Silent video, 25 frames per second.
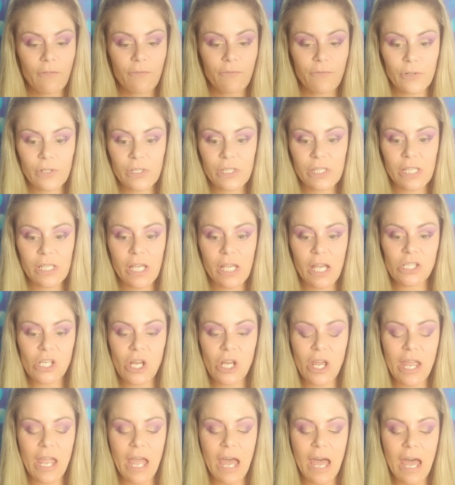for
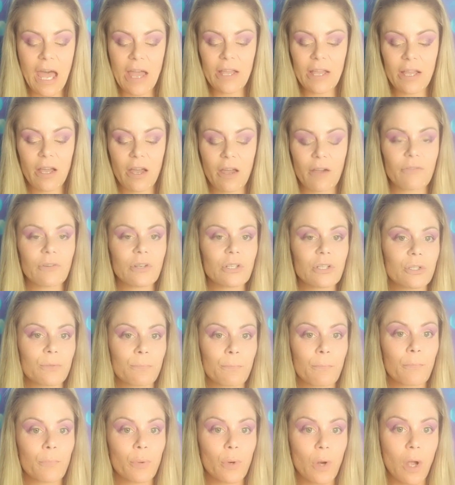such a high
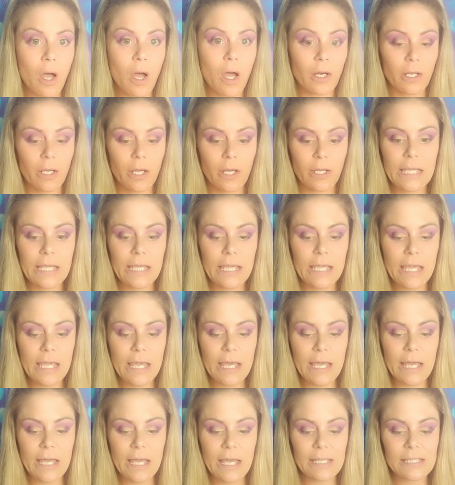coverage product
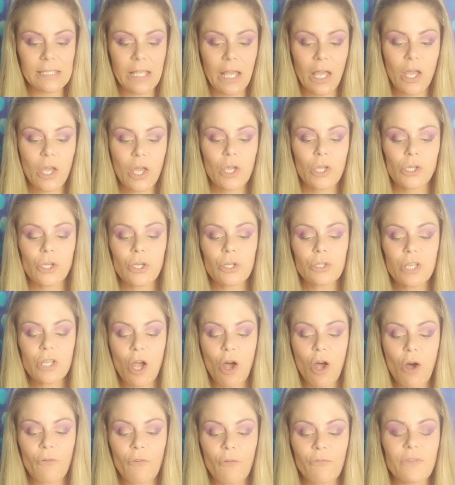is you
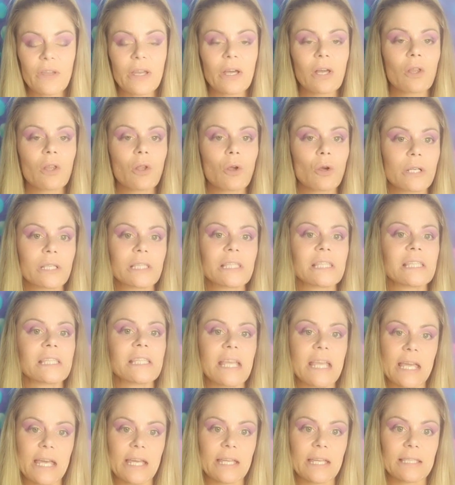don't feel or
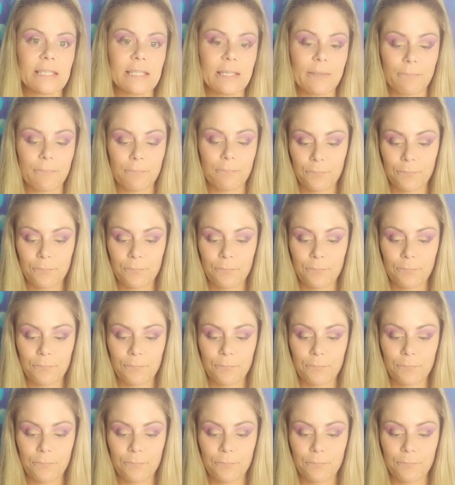see it.